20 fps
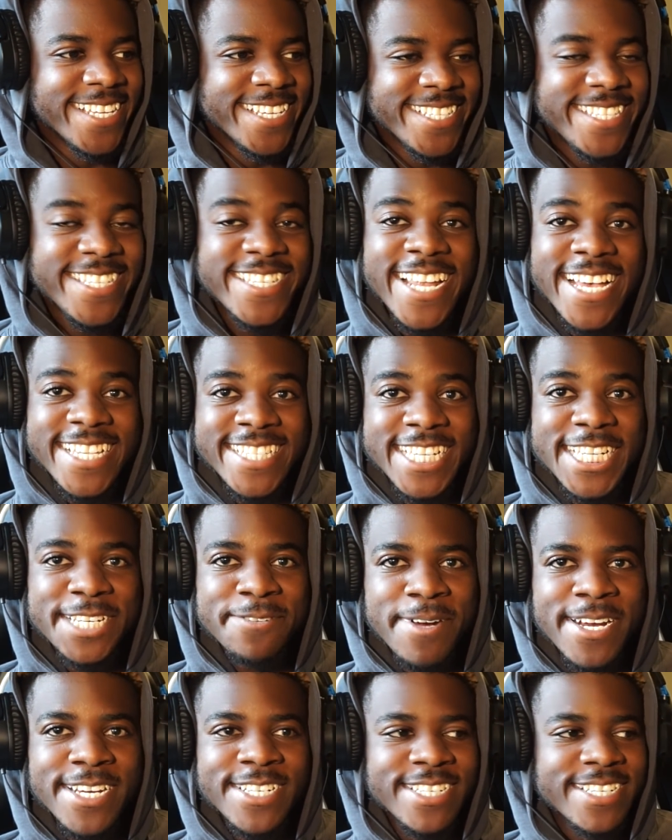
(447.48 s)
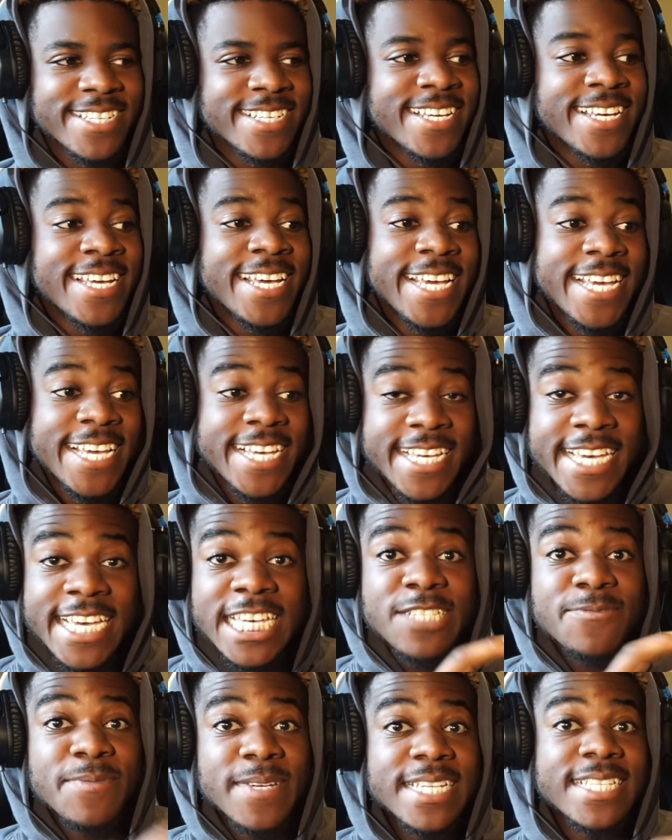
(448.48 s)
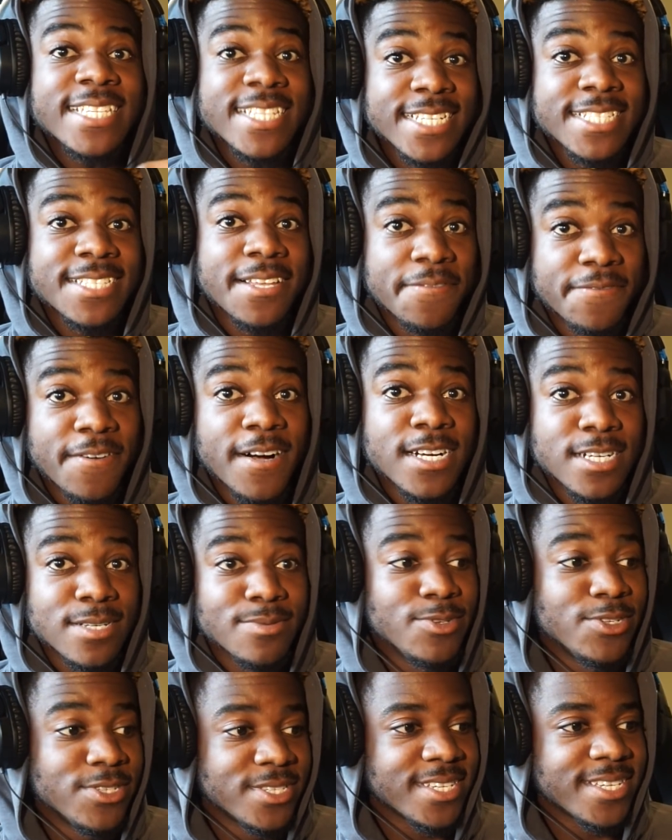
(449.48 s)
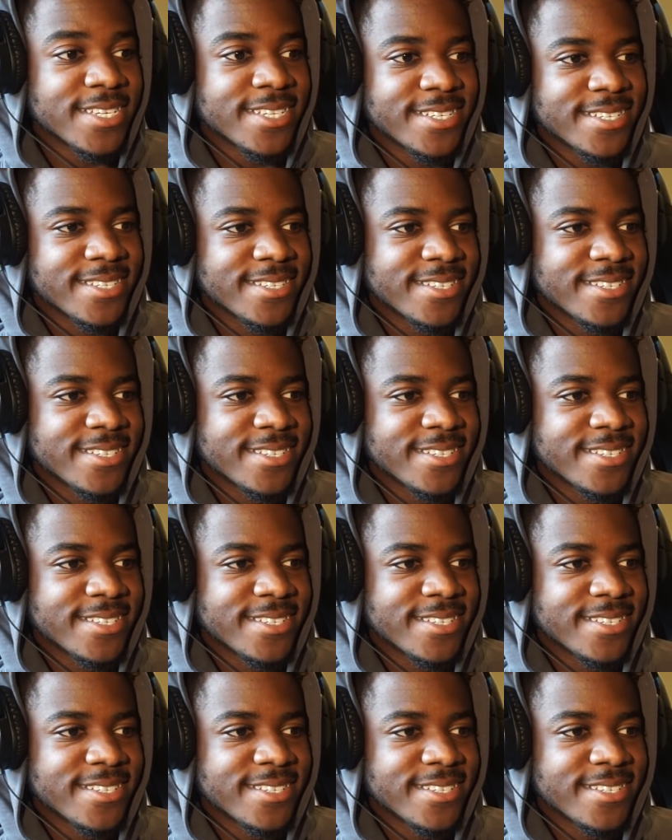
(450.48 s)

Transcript: you see that celebration? He's been listening to funk music.